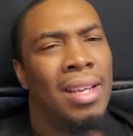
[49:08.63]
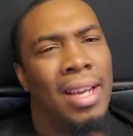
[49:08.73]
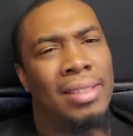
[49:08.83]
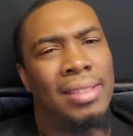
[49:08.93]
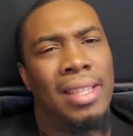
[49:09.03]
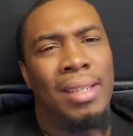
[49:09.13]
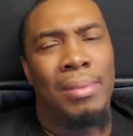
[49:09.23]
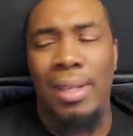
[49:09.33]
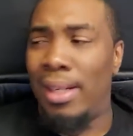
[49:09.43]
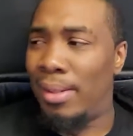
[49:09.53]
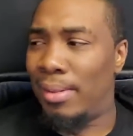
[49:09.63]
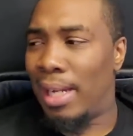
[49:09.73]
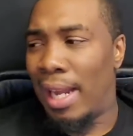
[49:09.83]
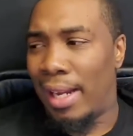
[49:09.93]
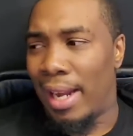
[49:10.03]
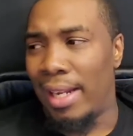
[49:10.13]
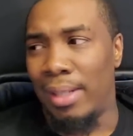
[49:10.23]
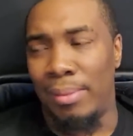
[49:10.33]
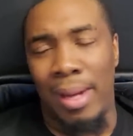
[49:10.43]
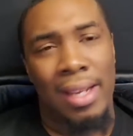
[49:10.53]
I said, well, hey,
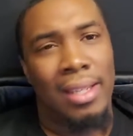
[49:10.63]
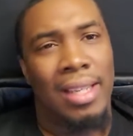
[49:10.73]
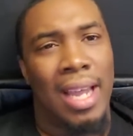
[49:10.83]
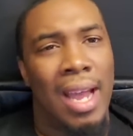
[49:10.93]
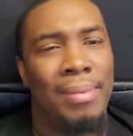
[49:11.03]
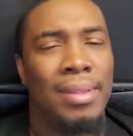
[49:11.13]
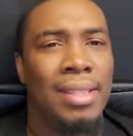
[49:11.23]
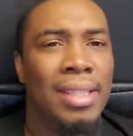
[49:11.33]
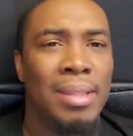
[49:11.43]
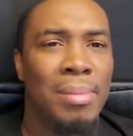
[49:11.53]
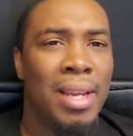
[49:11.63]
the way Calvin looking,